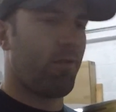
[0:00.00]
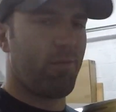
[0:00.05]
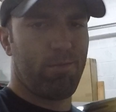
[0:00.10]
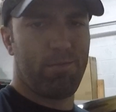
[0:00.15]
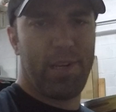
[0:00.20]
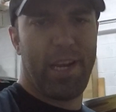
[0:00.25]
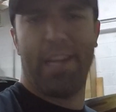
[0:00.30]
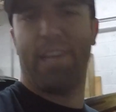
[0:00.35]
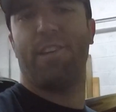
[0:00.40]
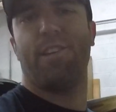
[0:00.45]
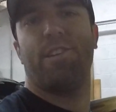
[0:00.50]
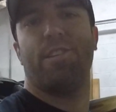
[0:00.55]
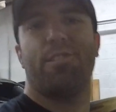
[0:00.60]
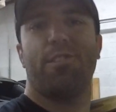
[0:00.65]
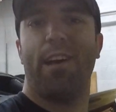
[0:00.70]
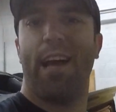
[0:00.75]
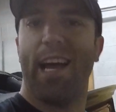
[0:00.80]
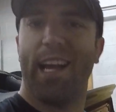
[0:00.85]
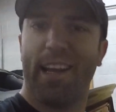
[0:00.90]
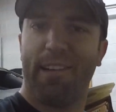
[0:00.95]
Take to the
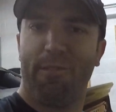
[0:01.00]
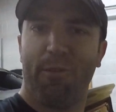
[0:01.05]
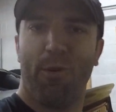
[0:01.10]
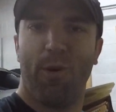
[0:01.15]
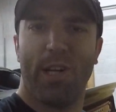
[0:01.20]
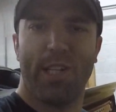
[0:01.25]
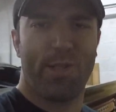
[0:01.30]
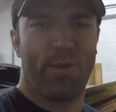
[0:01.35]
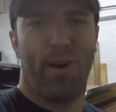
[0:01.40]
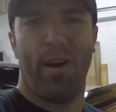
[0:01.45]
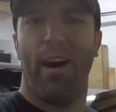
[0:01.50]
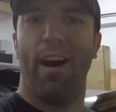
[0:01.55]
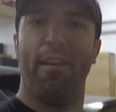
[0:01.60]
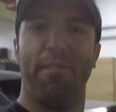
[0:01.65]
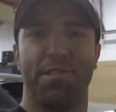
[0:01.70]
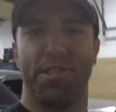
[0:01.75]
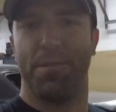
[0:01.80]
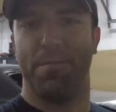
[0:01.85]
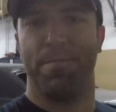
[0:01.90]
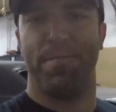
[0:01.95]
track every once in a while,
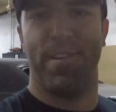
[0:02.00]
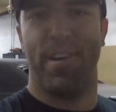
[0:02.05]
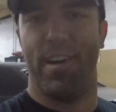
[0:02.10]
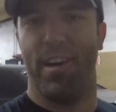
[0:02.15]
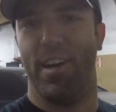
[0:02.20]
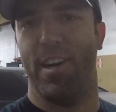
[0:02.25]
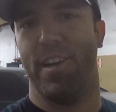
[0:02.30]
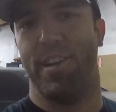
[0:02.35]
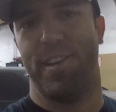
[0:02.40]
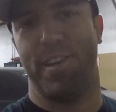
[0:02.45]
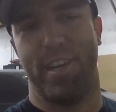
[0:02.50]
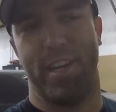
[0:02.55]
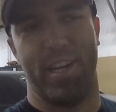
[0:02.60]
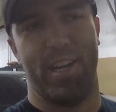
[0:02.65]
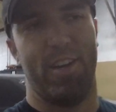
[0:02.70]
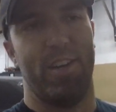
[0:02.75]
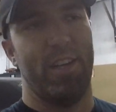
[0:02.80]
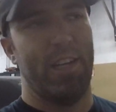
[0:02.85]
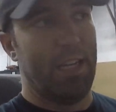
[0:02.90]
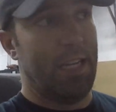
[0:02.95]
have some fun,
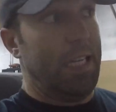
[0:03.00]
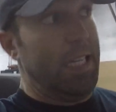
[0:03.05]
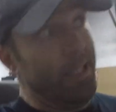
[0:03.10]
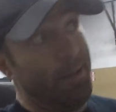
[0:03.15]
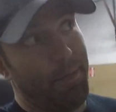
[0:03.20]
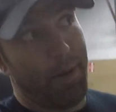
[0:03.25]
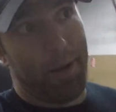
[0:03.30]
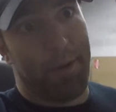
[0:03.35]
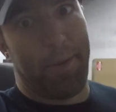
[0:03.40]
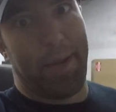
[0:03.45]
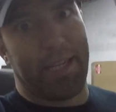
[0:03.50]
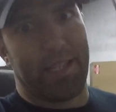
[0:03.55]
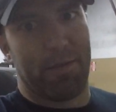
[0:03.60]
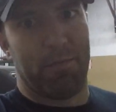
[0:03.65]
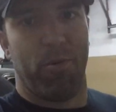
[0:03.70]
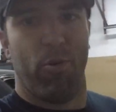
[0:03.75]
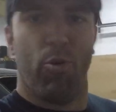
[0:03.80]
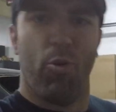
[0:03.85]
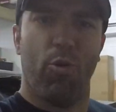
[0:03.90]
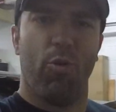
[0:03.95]
maybe make some
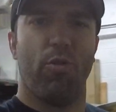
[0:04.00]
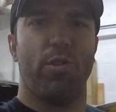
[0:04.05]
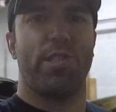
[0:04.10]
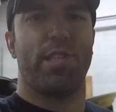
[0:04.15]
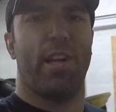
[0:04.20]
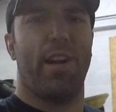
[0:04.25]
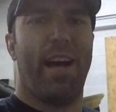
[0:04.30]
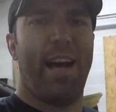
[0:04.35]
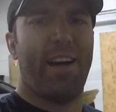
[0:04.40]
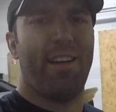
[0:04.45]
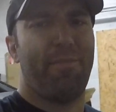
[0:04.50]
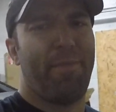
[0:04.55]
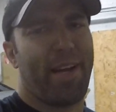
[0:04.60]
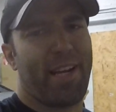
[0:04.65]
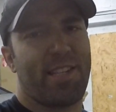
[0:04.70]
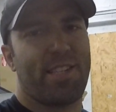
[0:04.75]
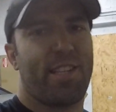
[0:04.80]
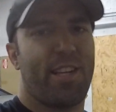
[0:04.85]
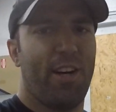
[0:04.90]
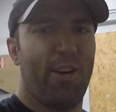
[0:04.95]
pulls, out in
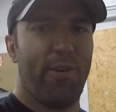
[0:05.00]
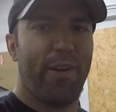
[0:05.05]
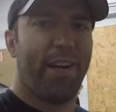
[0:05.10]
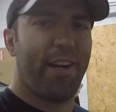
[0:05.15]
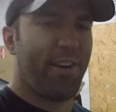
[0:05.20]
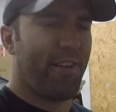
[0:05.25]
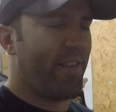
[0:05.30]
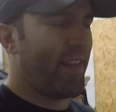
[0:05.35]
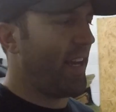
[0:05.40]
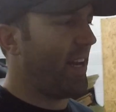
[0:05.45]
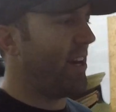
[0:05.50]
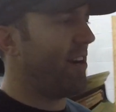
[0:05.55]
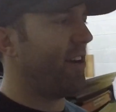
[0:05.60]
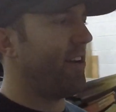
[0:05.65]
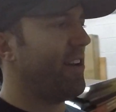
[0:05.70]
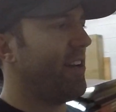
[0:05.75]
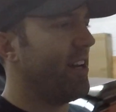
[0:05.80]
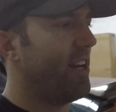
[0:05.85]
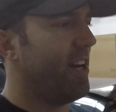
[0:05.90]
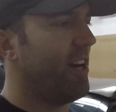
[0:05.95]
Mexico here and there,
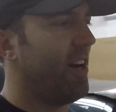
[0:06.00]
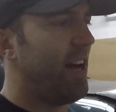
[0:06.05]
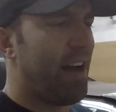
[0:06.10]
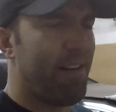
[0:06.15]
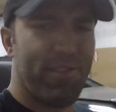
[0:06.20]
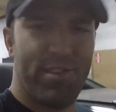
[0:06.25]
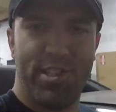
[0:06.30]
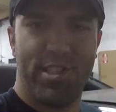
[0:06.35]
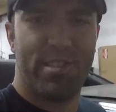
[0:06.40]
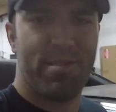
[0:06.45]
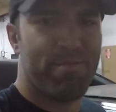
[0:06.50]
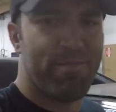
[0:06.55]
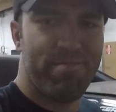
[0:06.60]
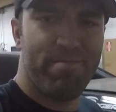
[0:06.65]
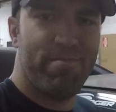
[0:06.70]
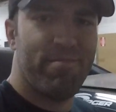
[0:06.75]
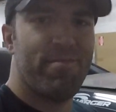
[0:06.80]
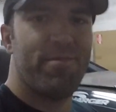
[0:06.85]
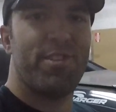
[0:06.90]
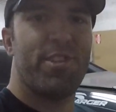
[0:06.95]
having just
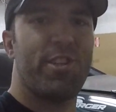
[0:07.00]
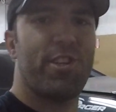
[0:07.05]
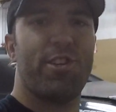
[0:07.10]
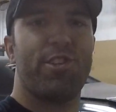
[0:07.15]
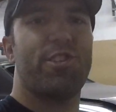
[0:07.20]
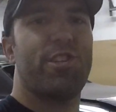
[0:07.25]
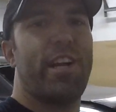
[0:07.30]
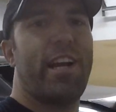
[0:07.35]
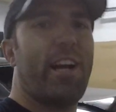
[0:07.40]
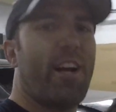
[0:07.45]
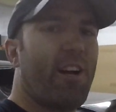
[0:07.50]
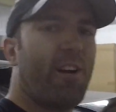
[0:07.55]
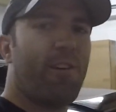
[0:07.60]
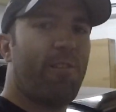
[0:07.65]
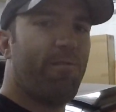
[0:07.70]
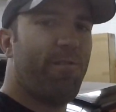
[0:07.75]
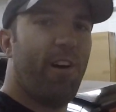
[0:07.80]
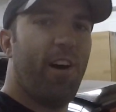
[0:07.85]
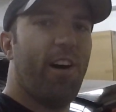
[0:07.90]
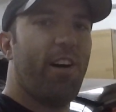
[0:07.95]
your generic
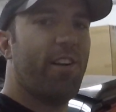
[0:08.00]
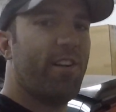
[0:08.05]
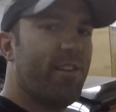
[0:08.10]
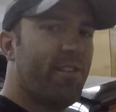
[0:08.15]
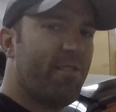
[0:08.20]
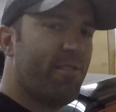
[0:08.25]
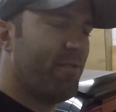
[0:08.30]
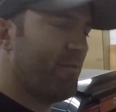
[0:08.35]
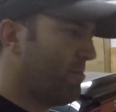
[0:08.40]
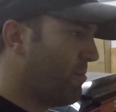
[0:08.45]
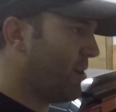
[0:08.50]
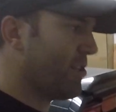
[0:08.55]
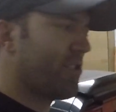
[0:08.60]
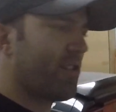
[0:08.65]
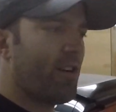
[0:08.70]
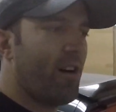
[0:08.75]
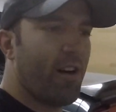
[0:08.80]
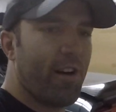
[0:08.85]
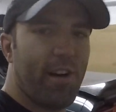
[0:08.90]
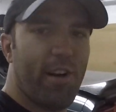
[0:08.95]
fun
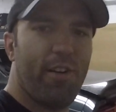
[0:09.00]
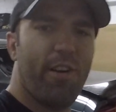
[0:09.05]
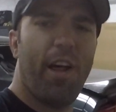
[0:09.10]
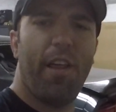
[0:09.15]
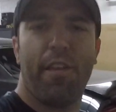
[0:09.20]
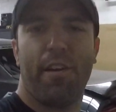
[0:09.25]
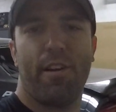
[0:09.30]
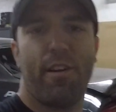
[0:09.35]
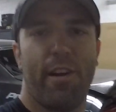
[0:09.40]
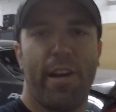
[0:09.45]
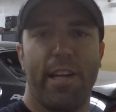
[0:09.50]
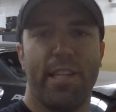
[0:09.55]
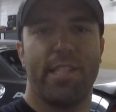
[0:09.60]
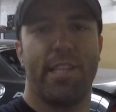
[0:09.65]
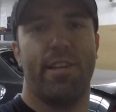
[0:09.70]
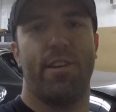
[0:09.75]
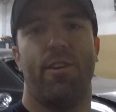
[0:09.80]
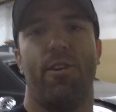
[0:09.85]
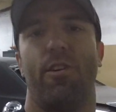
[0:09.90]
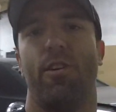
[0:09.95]
muscle car, nothing crazy
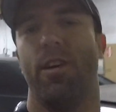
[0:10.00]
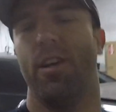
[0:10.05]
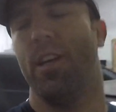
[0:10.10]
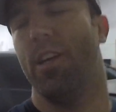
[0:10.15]
at all.